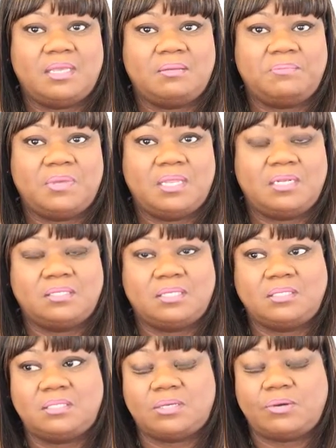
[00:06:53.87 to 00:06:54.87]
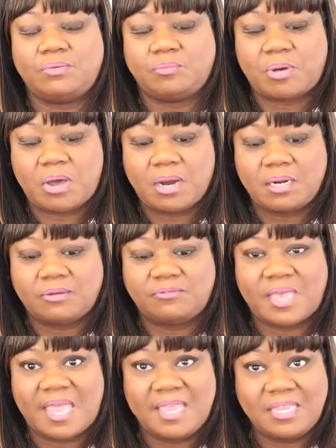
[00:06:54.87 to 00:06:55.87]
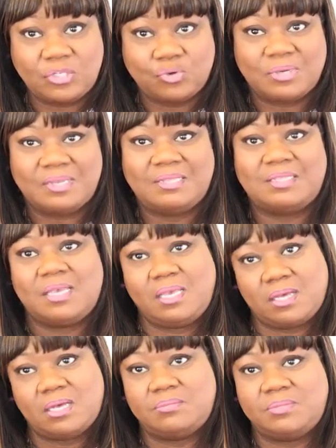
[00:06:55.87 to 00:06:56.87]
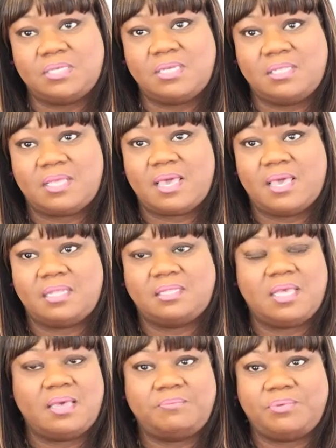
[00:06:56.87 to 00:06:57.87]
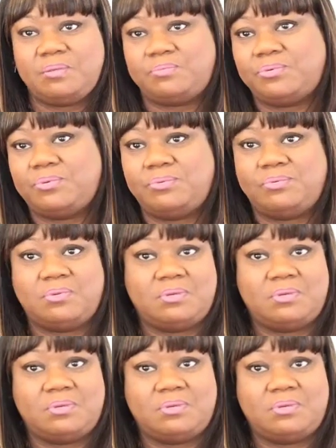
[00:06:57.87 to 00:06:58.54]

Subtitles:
and it's a certain part of hatred that comes in that people